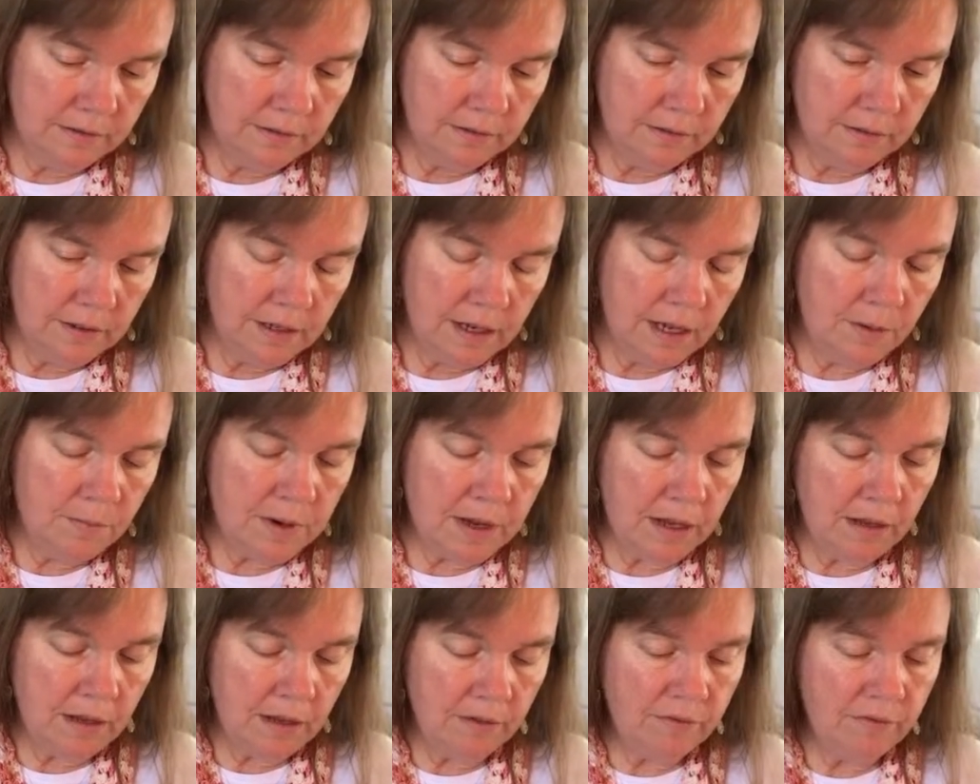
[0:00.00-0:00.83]

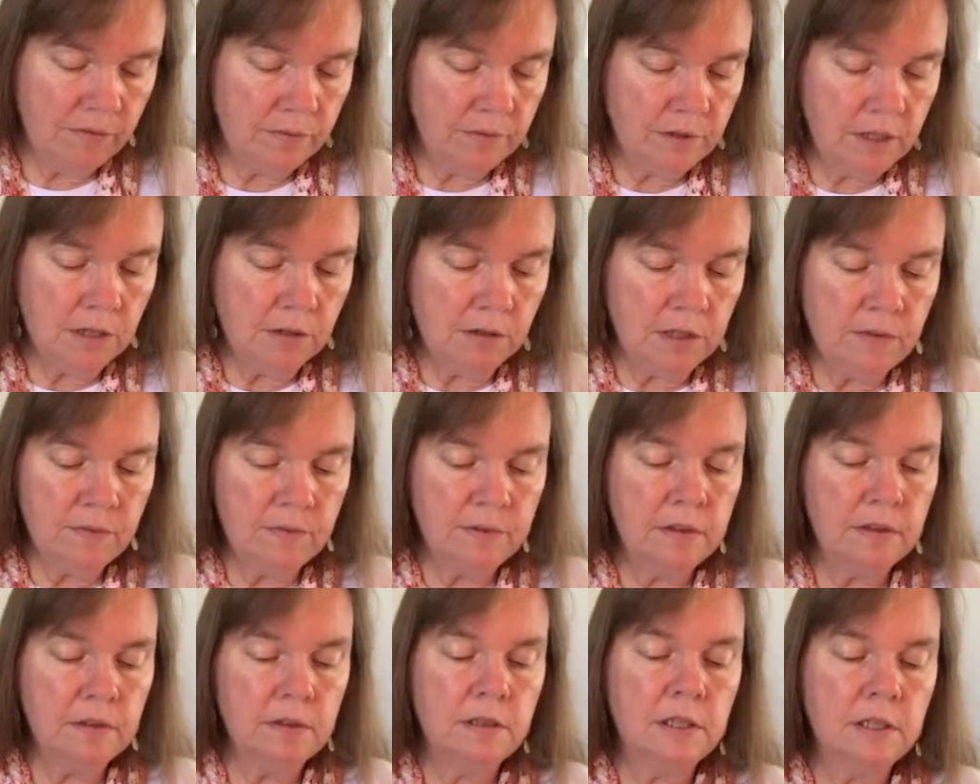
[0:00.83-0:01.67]
All right. And
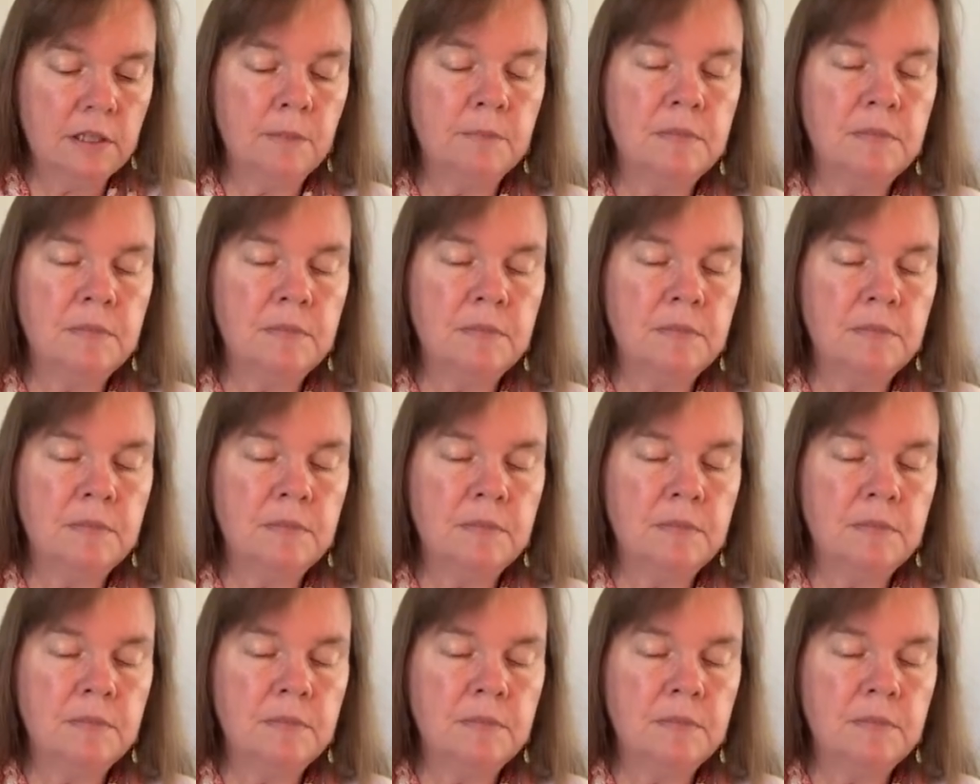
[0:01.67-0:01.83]
we have,